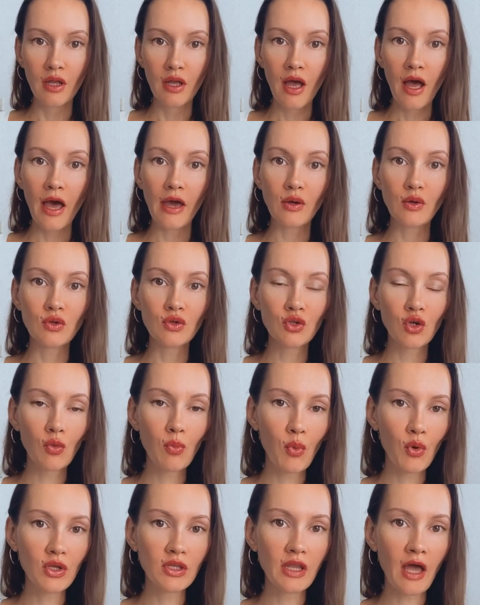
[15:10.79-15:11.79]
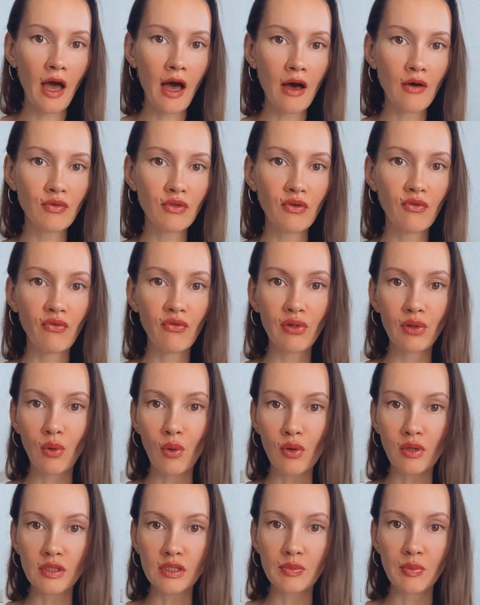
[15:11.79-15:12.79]
I could not point out the
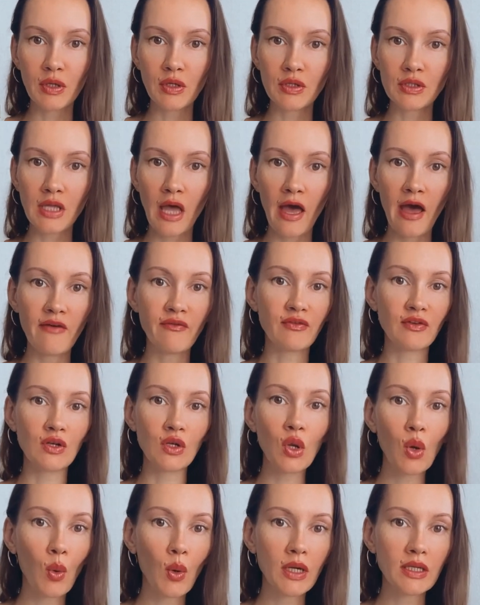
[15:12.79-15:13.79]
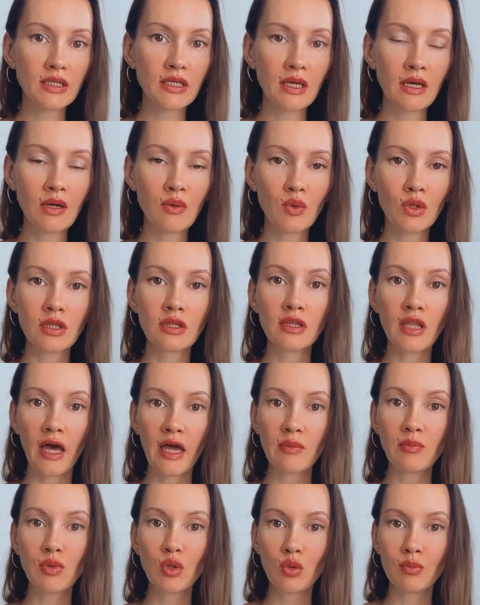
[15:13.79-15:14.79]
florals because I have no idea what
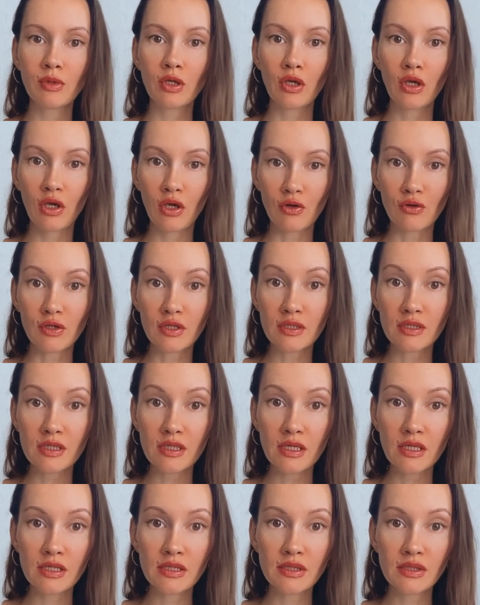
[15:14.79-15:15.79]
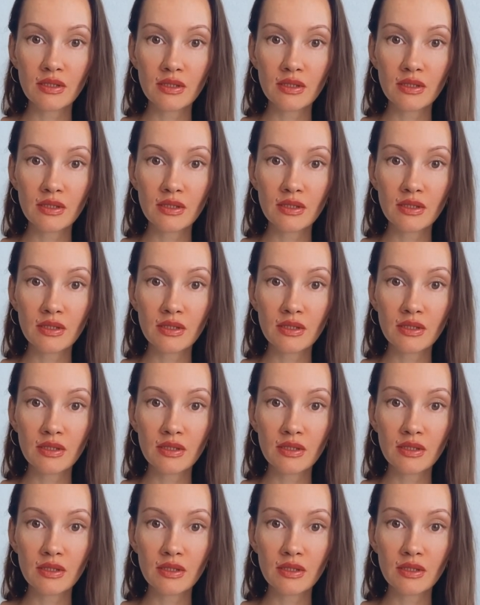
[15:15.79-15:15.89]
night blooming curious is.